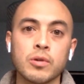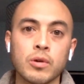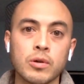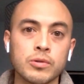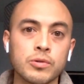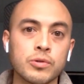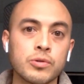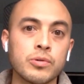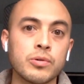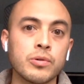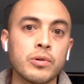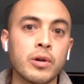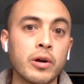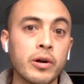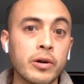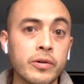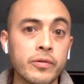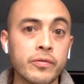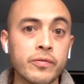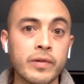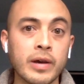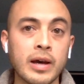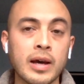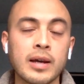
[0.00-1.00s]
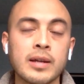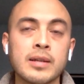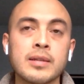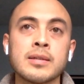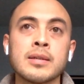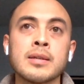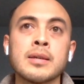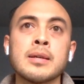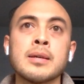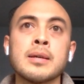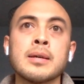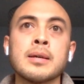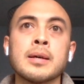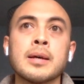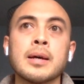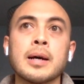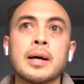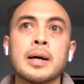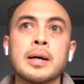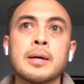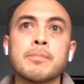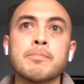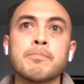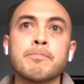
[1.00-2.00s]
It's this cultural artifact,
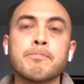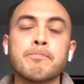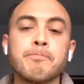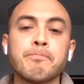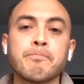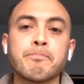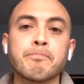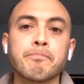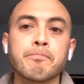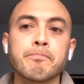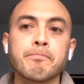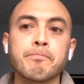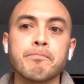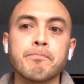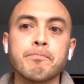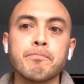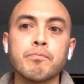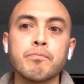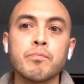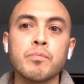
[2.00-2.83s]
and